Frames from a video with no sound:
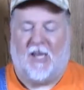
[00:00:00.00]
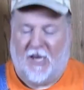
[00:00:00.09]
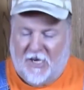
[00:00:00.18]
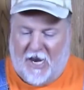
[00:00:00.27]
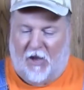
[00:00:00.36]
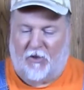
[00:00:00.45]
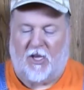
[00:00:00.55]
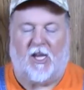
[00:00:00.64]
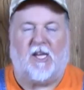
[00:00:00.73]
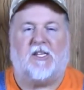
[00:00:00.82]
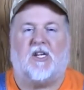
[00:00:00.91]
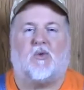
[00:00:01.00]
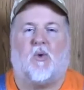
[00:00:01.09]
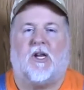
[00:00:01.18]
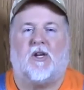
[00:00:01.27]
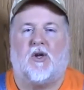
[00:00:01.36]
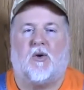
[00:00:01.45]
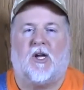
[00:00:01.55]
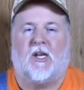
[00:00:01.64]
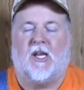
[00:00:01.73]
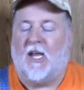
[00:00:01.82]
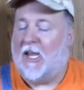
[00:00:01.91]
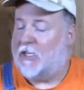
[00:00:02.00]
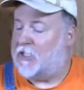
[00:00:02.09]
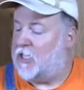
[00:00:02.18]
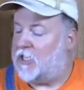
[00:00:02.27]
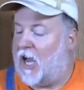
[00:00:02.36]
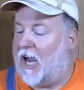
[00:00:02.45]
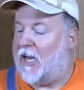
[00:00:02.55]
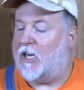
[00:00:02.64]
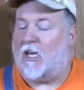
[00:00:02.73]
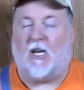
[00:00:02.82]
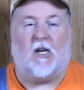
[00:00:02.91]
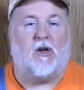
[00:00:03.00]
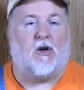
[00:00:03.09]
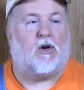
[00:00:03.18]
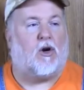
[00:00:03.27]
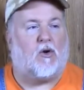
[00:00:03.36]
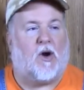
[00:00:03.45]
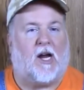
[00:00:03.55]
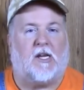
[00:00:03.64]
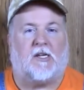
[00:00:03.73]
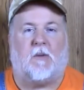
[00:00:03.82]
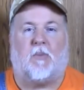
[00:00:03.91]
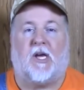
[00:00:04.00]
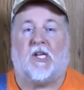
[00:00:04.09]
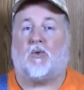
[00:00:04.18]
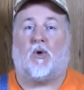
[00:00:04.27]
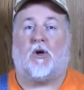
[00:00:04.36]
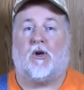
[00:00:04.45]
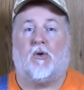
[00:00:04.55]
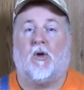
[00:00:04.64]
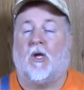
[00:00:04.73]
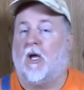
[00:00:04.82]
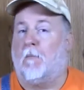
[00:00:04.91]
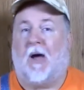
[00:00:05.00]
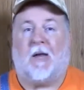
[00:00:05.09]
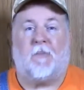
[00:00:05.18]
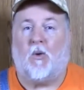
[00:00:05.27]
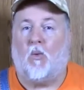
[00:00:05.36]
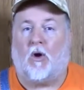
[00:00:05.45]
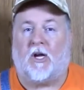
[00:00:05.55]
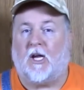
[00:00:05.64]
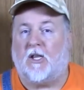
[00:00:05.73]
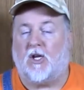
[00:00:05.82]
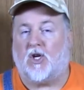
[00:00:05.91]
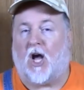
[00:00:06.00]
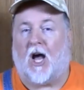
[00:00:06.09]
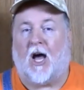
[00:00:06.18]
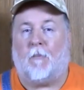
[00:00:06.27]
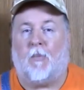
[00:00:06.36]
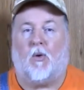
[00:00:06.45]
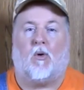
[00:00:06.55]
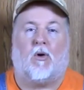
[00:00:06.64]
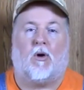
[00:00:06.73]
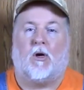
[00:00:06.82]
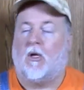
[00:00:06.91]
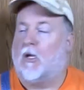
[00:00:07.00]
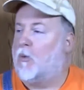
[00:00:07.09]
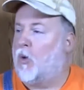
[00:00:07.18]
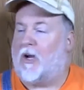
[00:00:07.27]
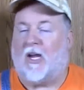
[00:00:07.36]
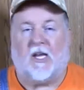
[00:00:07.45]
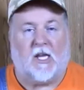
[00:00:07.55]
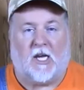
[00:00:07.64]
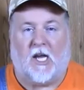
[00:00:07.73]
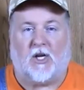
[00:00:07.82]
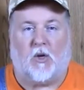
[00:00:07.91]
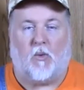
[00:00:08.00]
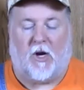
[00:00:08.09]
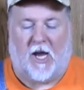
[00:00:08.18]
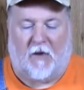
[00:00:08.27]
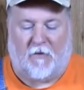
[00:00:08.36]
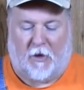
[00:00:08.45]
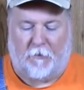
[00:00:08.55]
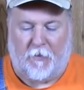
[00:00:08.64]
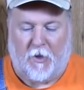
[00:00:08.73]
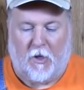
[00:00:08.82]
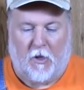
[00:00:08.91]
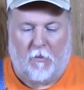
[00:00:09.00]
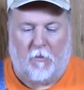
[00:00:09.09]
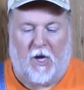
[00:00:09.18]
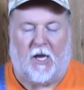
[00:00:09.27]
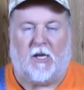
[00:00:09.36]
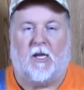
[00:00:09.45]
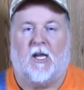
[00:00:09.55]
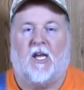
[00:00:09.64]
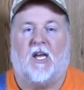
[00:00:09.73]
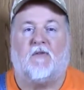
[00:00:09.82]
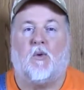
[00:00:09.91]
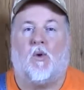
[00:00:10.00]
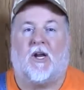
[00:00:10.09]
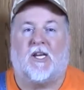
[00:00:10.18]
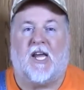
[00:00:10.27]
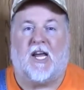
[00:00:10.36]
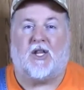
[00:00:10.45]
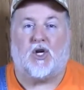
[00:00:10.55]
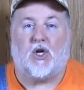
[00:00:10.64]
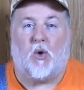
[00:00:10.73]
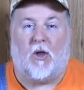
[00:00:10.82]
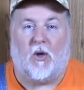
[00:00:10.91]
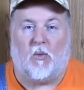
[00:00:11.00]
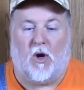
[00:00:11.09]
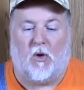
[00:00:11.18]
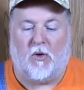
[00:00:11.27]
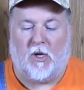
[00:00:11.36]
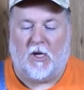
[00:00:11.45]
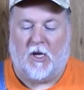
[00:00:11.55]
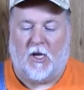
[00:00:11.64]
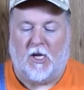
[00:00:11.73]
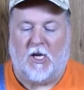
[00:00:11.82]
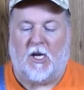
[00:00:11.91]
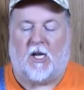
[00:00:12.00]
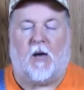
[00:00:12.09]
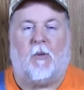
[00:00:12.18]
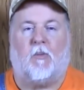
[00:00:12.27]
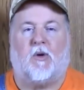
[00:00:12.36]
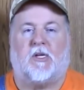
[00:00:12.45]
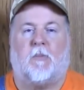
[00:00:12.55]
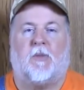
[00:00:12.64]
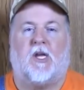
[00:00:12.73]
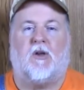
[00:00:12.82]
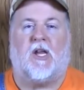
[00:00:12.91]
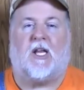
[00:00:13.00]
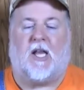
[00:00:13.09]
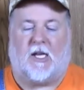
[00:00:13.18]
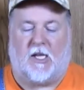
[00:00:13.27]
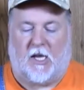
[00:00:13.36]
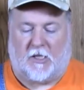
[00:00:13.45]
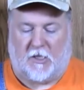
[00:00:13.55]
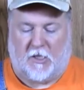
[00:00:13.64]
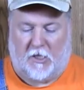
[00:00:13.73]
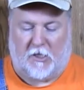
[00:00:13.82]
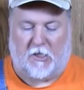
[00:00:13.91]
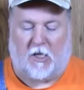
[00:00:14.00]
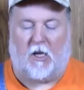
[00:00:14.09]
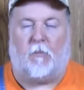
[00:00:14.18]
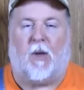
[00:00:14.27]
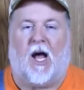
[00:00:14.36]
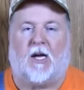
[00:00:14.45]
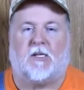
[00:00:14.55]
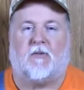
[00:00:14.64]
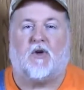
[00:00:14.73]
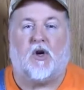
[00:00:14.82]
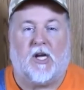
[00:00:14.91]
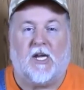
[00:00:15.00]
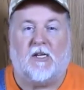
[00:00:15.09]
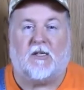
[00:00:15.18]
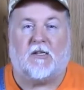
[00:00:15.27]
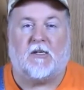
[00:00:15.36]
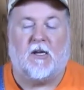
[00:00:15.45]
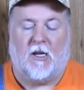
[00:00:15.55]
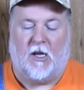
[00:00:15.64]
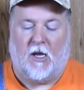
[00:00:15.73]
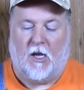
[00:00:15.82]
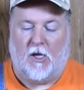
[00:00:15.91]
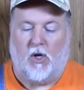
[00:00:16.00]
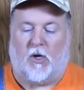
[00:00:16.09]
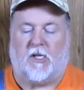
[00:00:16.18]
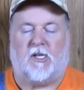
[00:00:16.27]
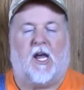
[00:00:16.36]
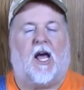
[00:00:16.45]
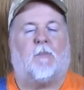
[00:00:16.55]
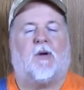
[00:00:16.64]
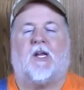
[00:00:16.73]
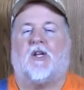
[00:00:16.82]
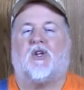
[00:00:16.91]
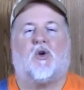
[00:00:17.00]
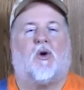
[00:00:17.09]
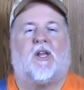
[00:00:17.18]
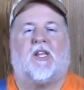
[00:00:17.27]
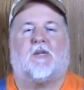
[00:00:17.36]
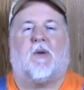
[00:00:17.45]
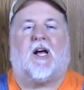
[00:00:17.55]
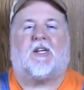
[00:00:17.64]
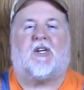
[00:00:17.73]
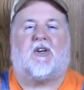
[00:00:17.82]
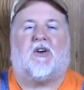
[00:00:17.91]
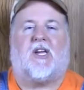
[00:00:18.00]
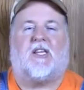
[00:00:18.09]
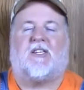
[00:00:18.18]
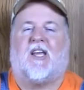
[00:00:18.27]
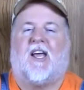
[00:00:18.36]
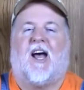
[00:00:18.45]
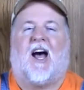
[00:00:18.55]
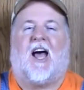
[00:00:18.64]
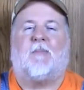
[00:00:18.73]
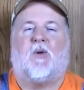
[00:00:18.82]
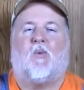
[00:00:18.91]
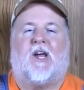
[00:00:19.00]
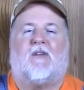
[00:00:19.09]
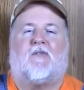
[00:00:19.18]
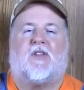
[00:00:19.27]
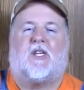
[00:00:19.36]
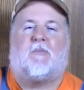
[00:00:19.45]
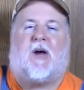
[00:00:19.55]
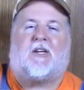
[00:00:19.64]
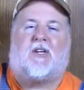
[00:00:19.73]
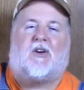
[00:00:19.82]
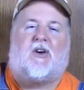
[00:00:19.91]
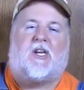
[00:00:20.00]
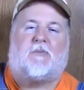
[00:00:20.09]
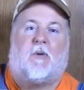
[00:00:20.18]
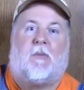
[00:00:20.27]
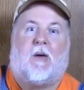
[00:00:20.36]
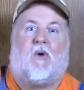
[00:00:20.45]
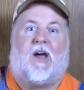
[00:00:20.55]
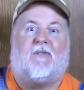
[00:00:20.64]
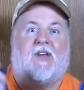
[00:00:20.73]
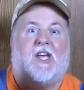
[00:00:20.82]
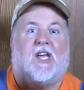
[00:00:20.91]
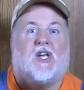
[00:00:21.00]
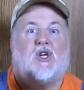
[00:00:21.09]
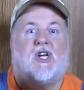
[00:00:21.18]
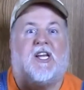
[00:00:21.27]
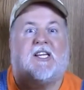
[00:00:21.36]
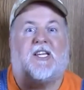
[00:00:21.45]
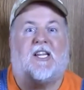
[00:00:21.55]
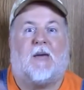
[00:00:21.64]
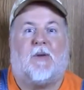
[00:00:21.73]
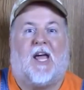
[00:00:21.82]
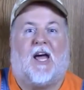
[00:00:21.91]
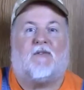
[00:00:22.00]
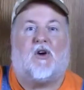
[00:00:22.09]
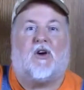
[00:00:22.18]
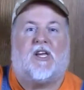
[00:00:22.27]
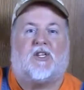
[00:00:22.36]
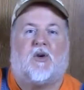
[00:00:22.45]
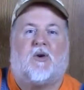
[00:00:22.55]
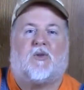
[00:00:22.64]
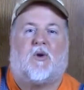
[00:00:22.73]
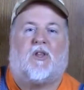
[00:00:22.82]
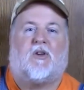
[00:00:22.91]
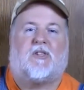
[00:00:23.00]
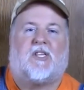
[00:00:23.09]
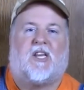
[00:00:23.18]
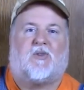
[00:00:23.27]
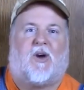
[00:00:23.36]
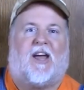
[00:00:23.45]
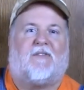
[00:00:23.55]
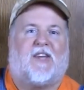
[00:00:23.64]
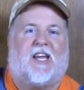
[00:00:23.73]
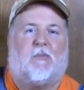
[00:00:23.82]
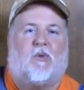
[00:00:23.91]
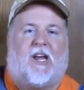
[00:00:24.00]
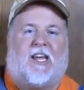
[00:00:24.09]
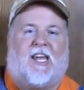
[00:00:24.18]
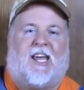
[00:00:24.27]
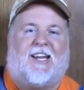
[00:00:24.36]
Now the easiest way to do it is just to hide it in a nook cranny someplace where you might be working in the shop or working in the kitchen, what have you. But if you want to take the show on the road, you need to come up with something unique like this. This is a little box of cookies. You could say, I'm going to enjoy this box of cookies. I've been waiting for this box of cookies, but my wife, she doesn't let me have cookies. So it's one of those things where I have to get them when I can.